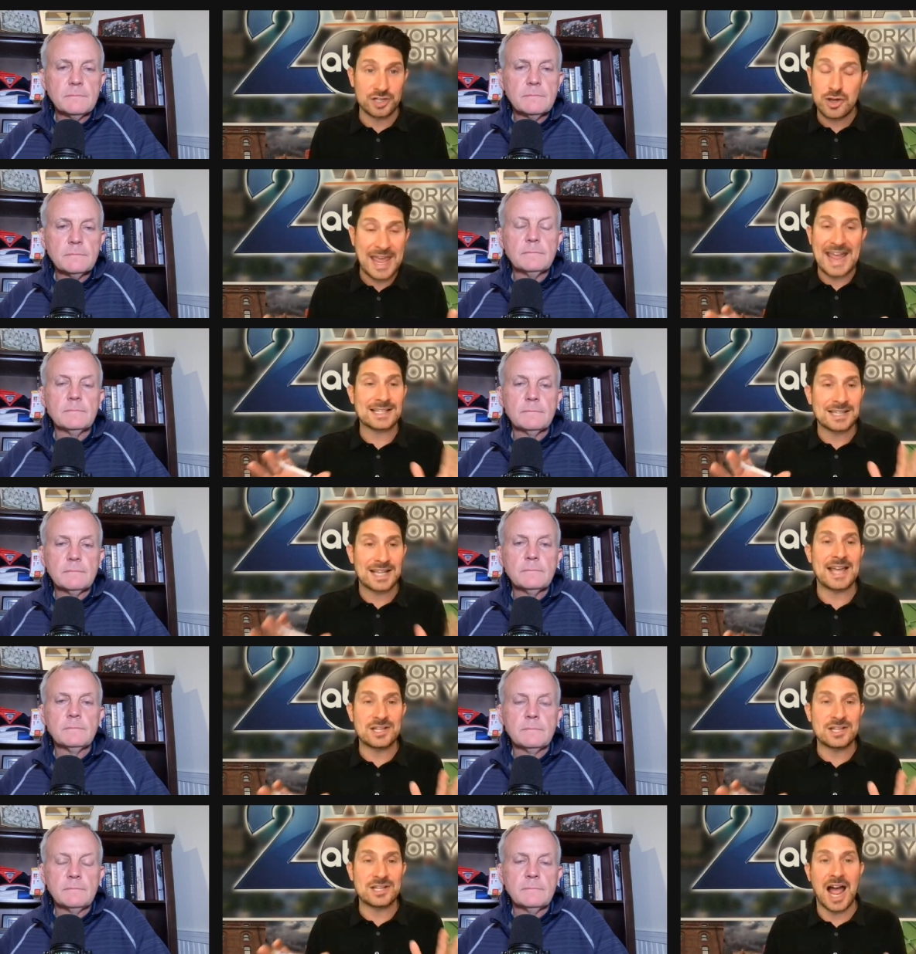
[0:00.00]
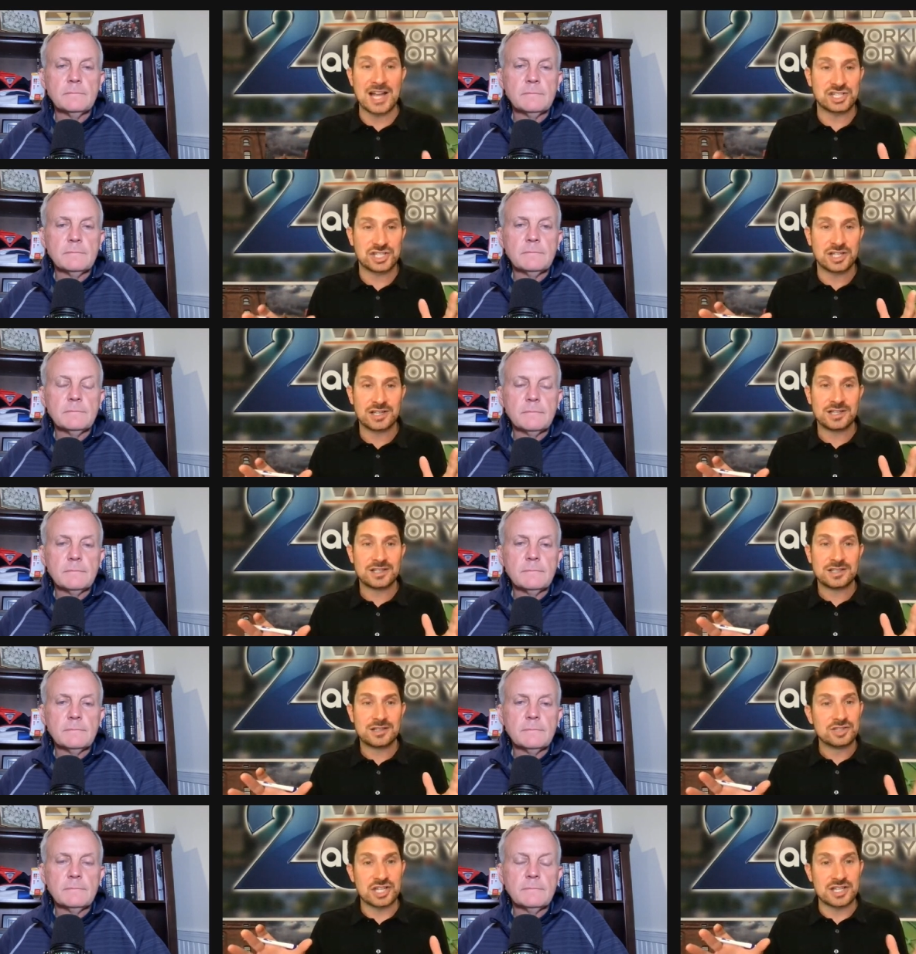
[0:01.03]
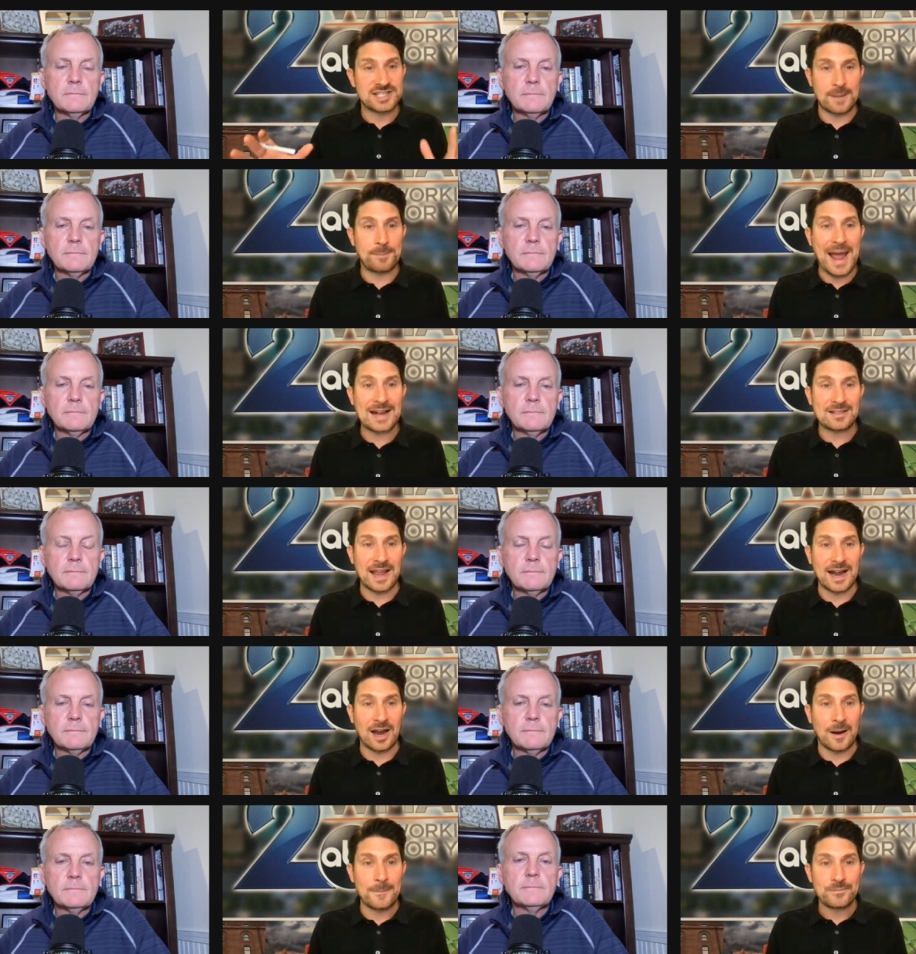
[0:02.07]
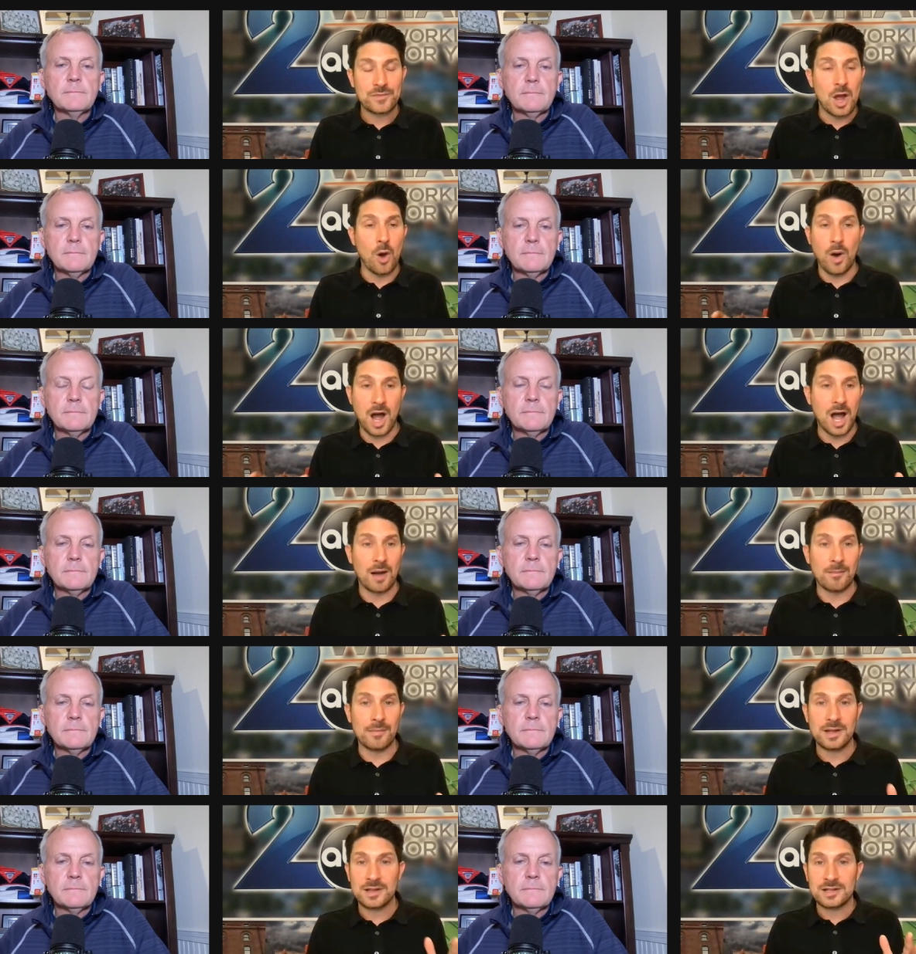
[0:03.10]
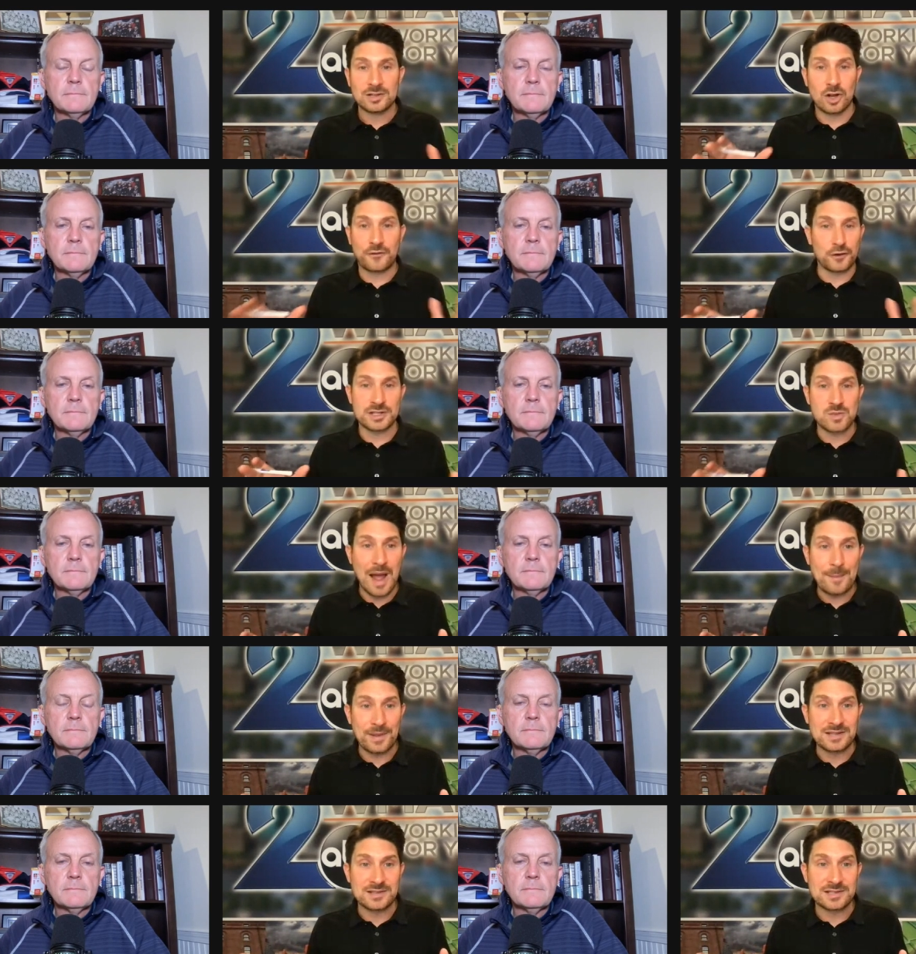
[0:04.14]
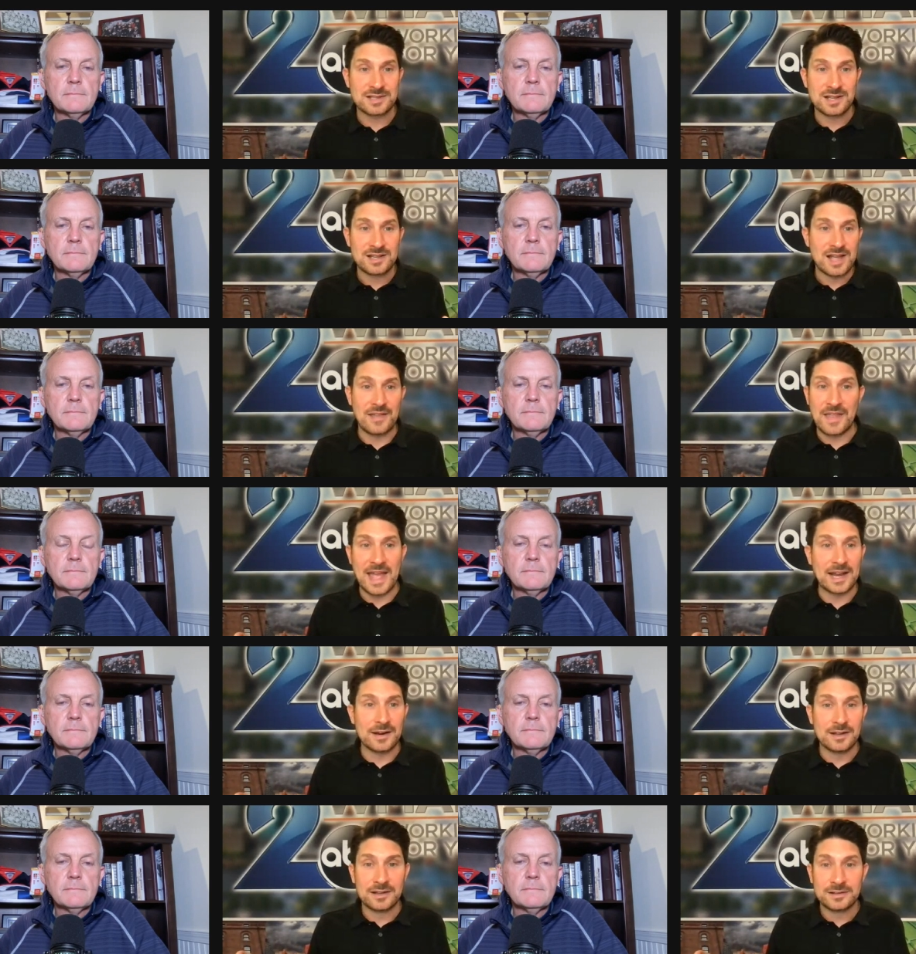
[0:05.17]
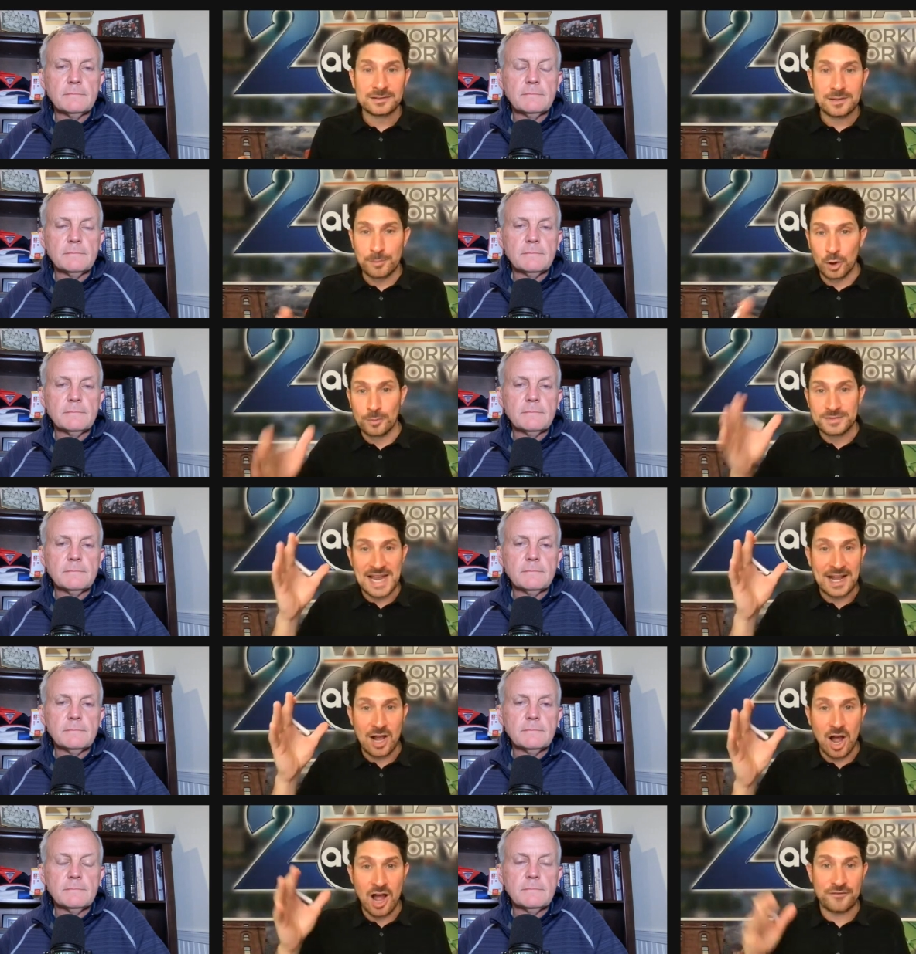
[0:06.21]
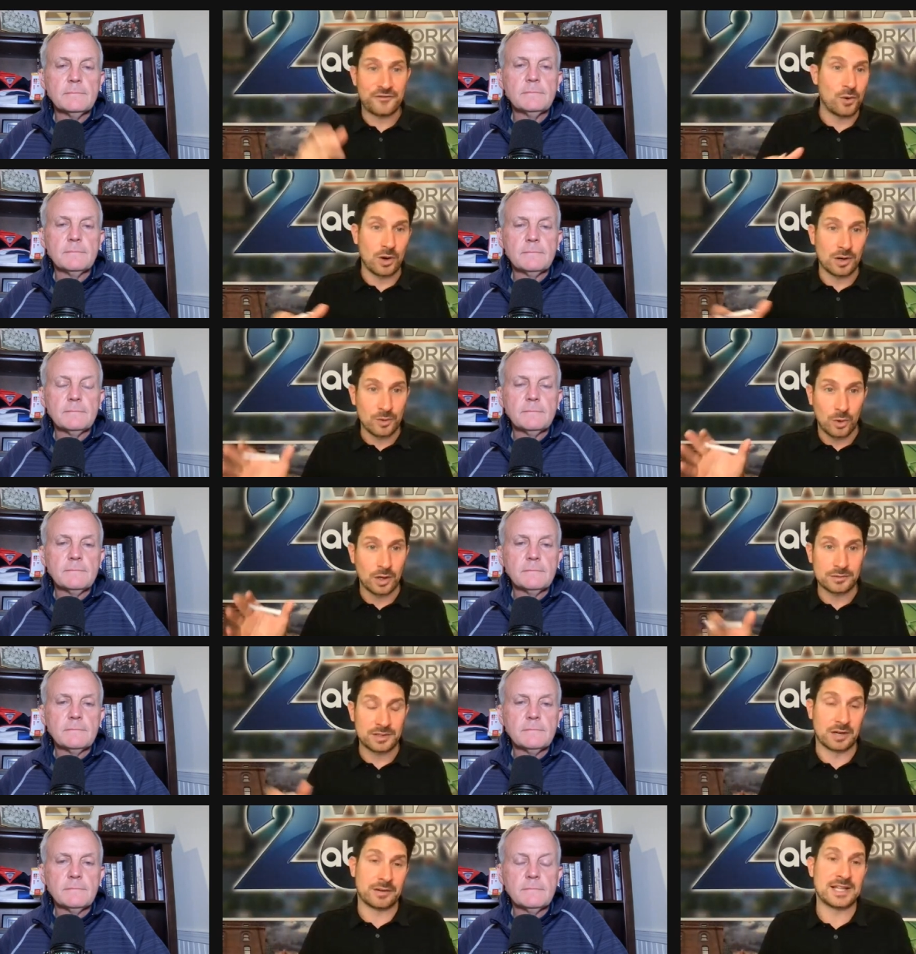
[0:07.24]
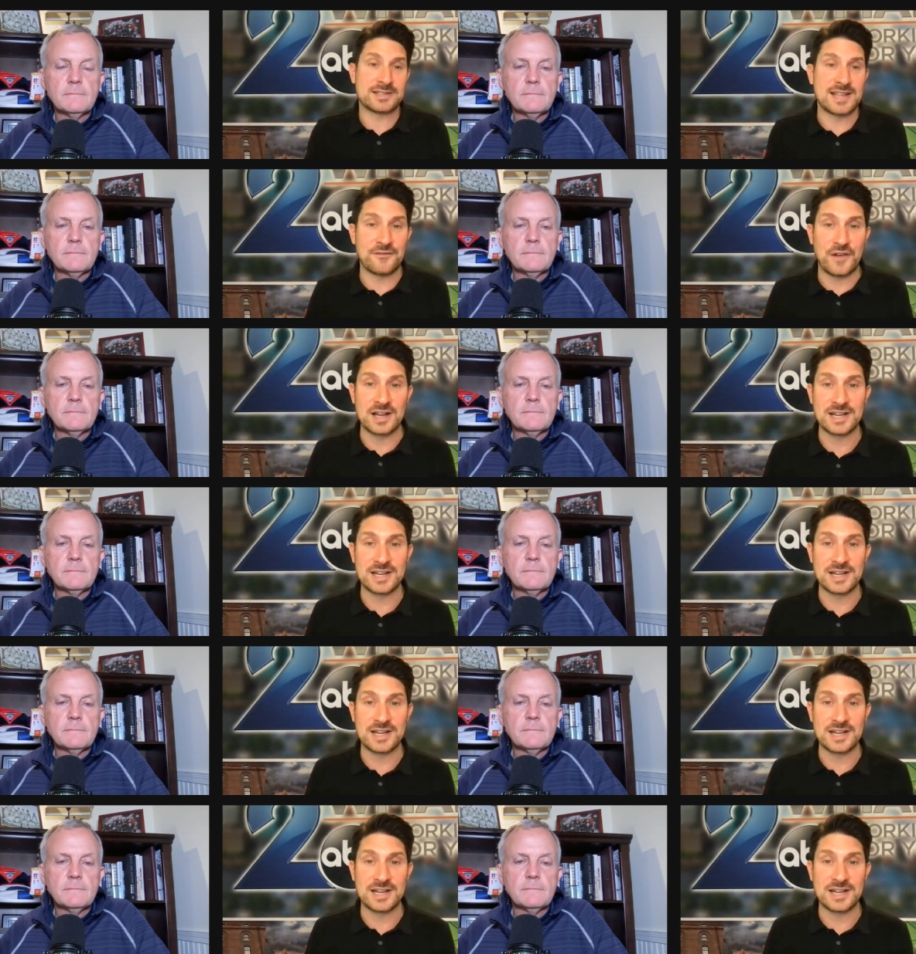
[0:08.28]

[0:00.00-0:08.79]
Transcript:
Speaker 1: You can't let Josh just sit back there ho hum, look for his weapons, and then boom, take off or or you know hit Stefon